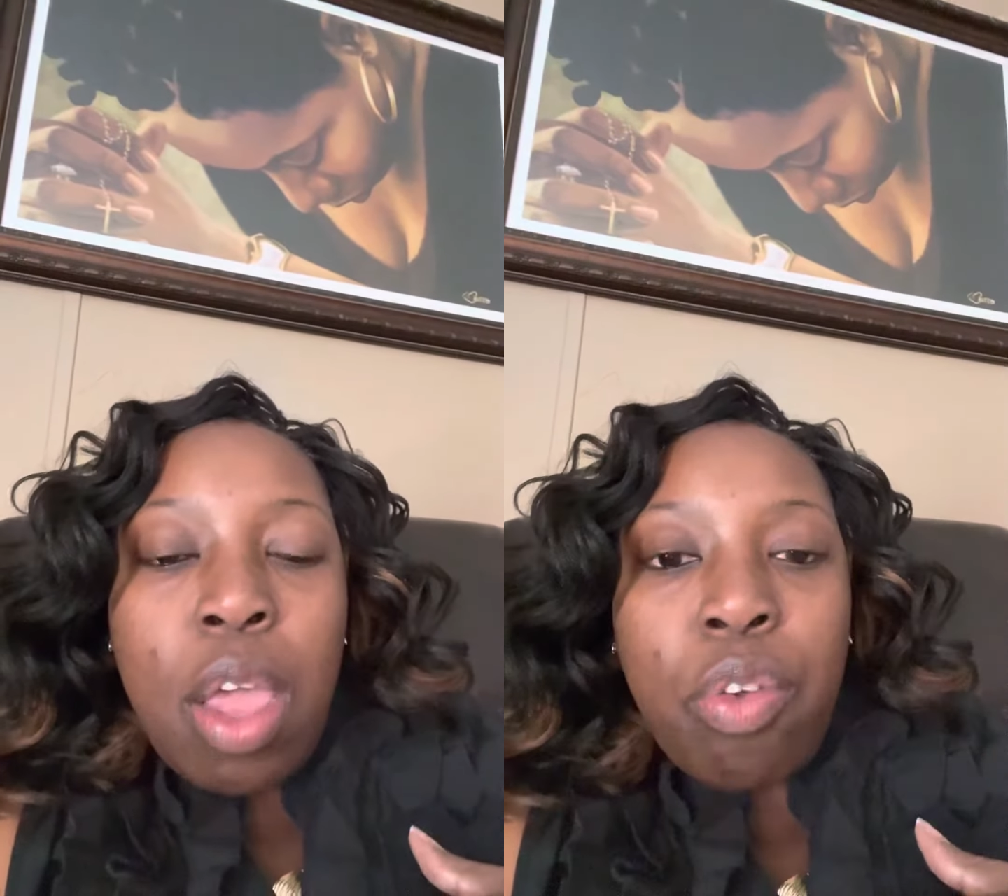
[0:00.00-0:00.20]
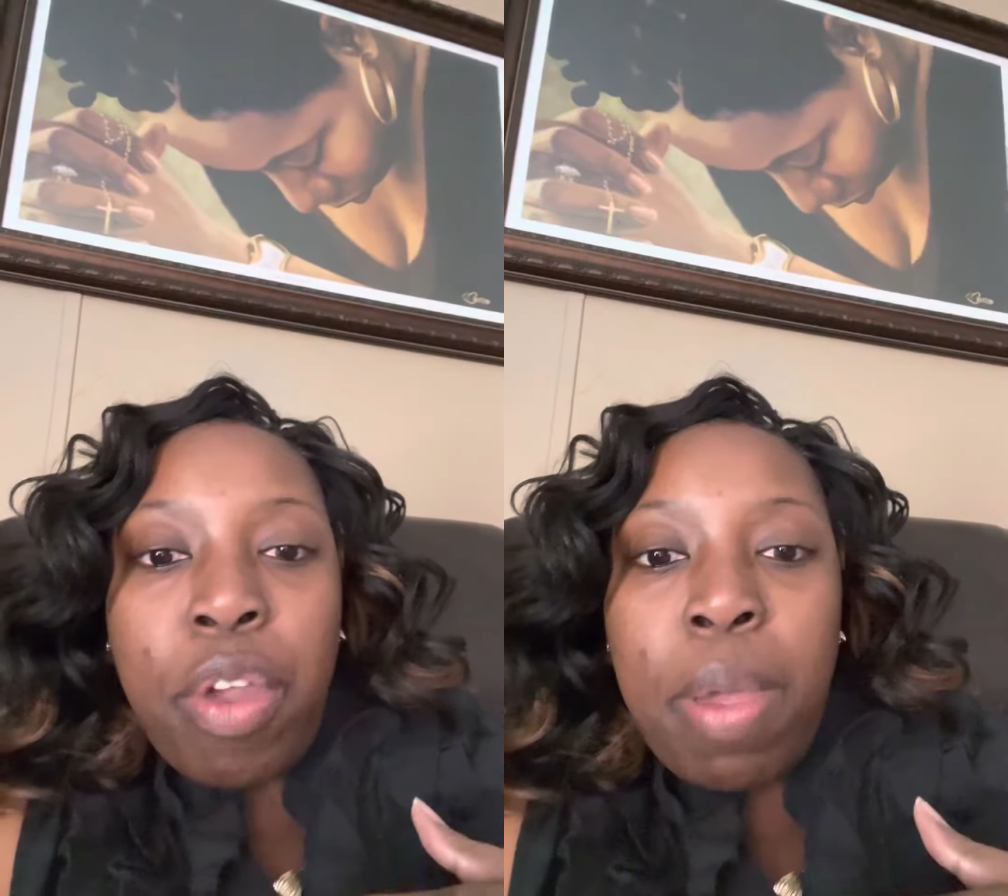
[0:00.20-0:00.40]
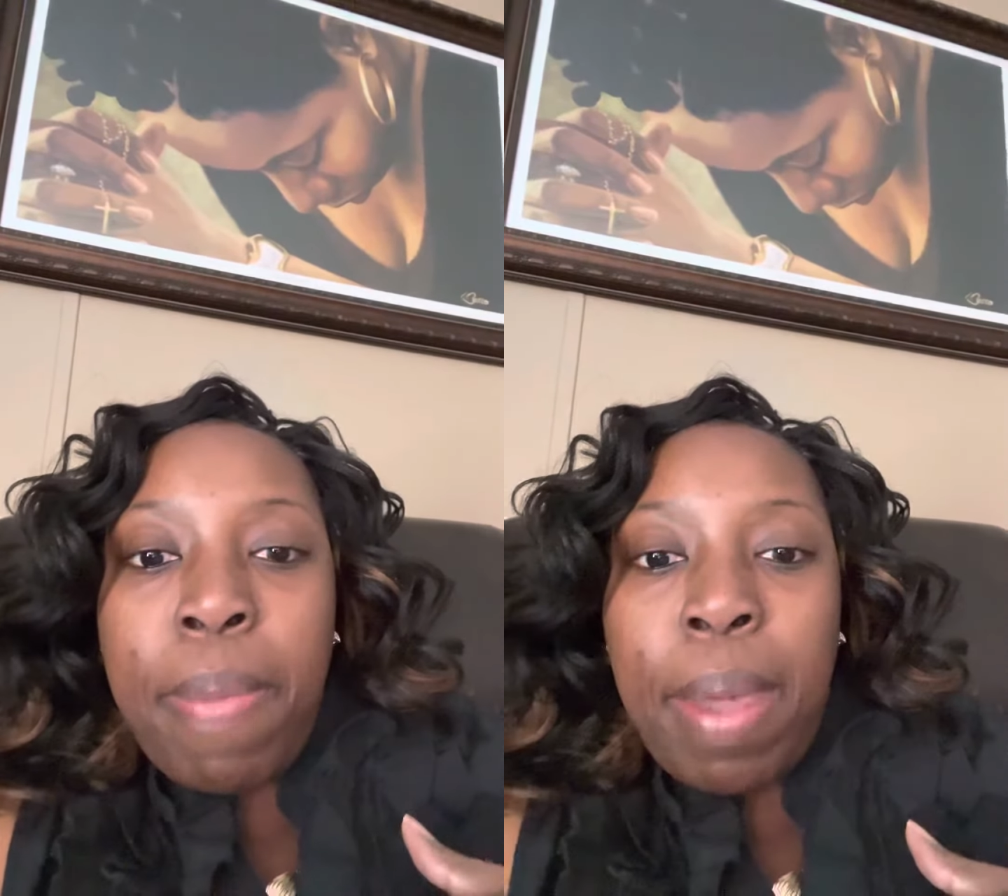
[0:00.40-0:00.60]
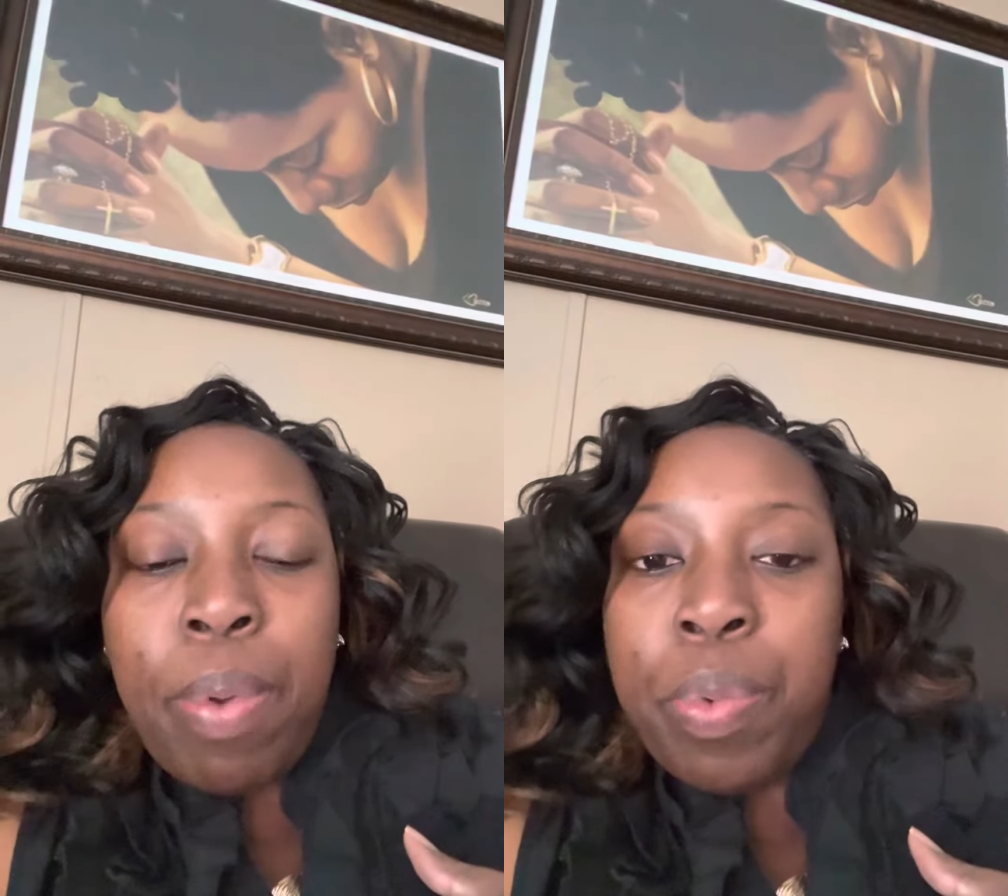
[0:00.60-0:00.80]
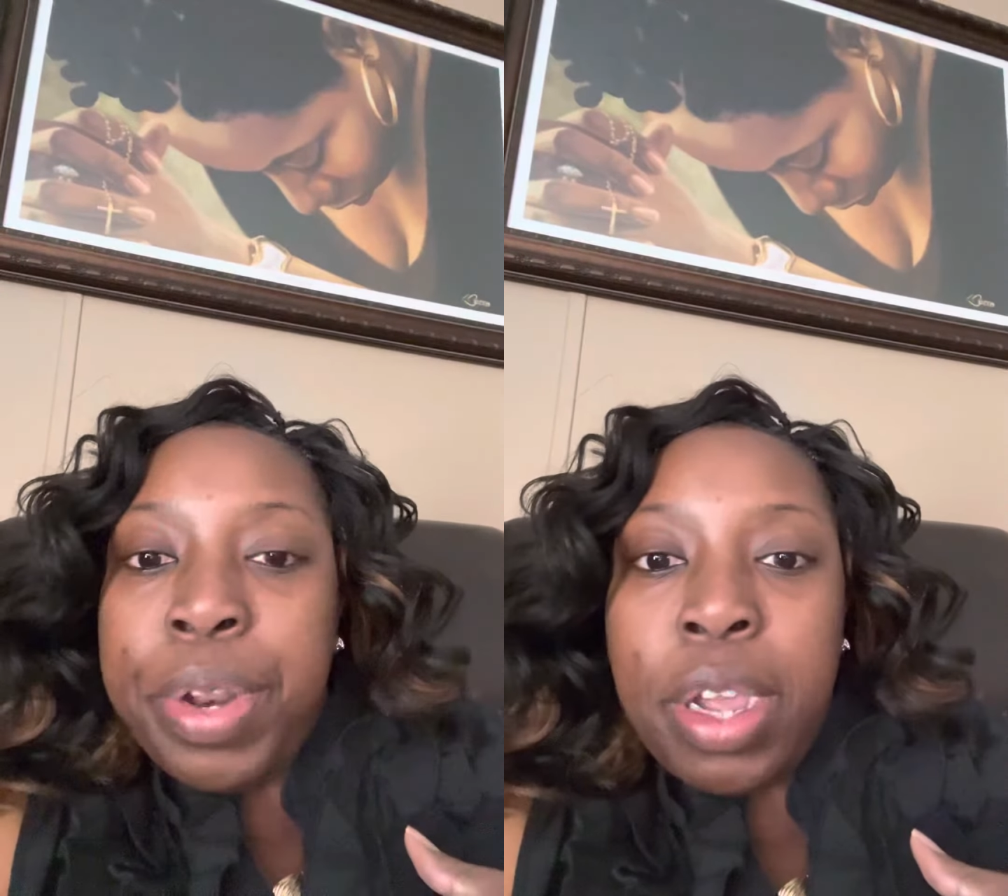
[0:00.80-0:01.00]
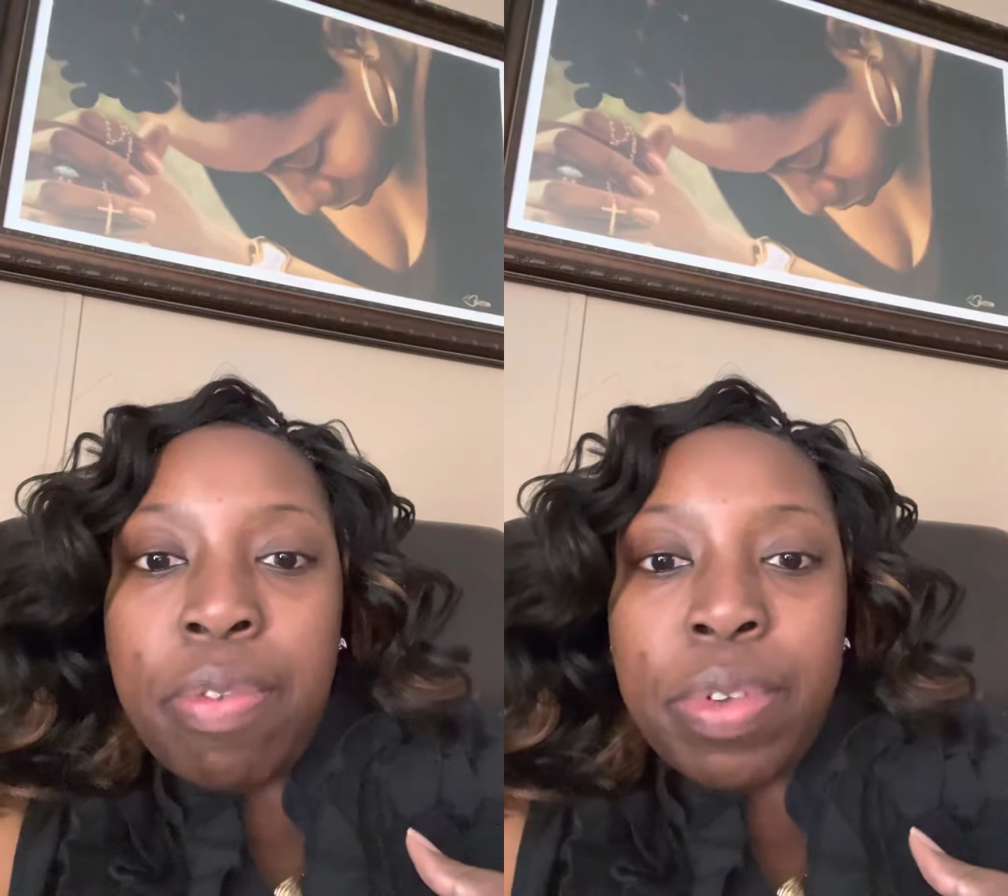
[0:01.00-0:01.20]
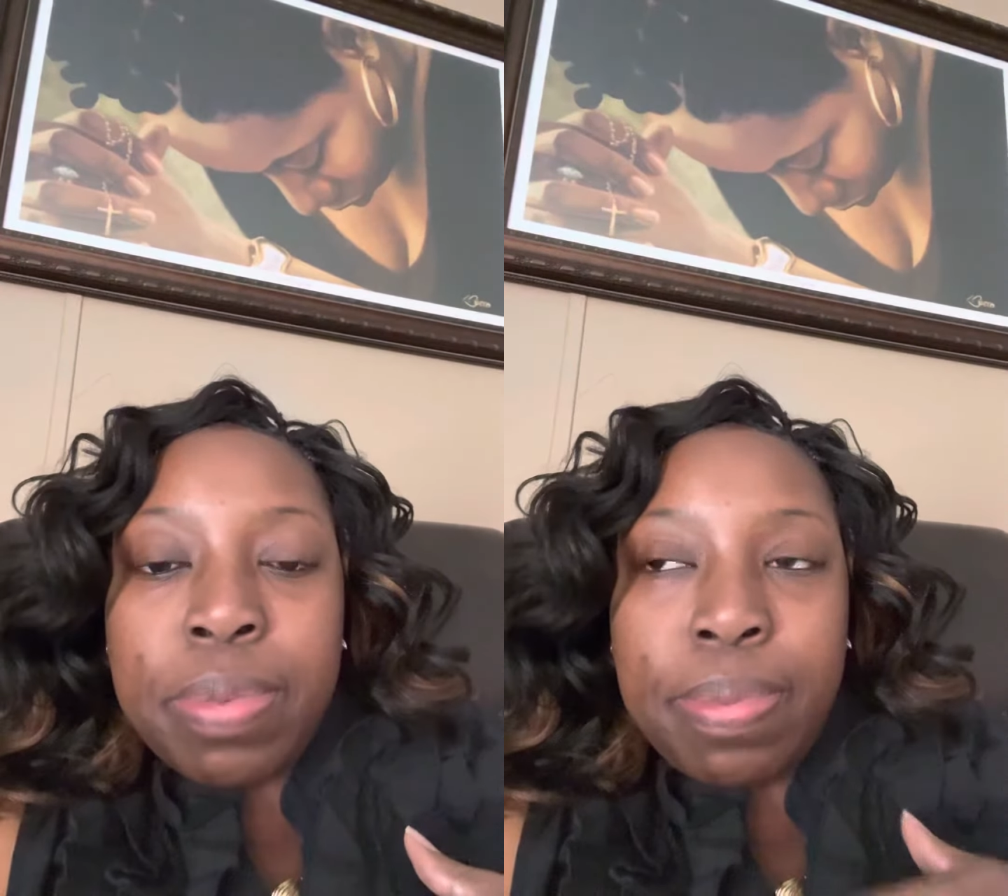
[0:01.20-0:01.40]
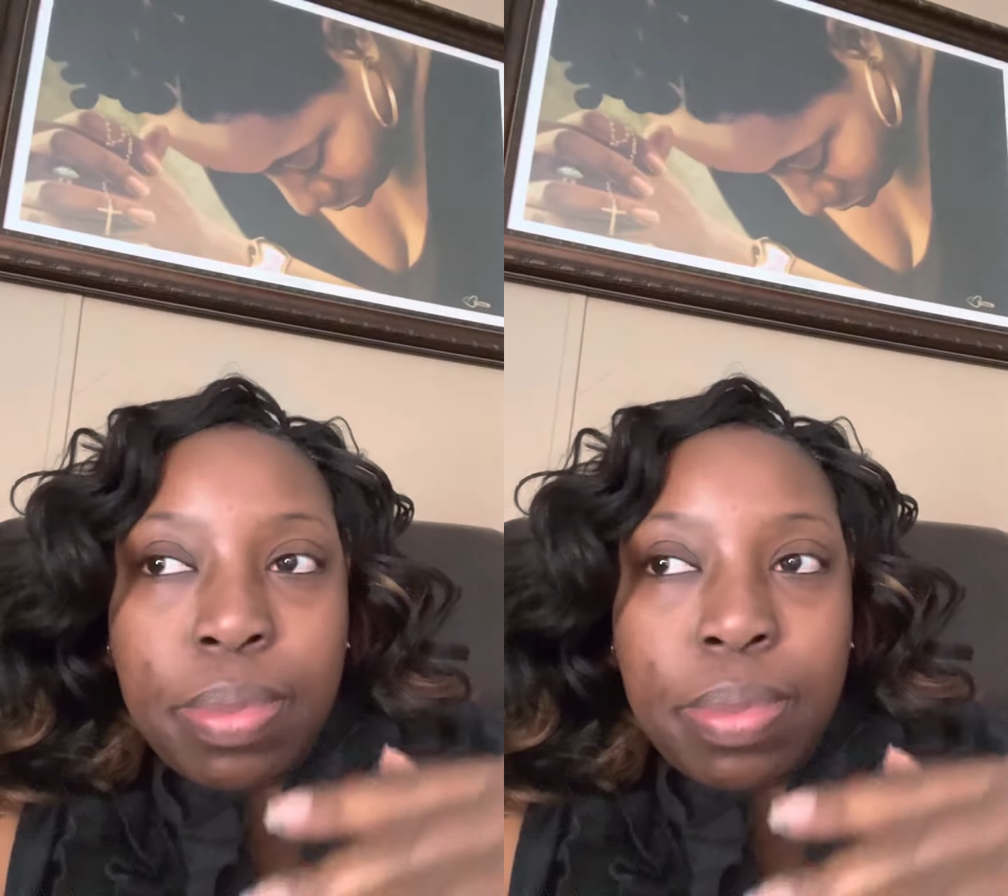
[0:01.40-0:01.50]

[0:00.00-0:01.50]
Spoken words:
grandbaby, whatever.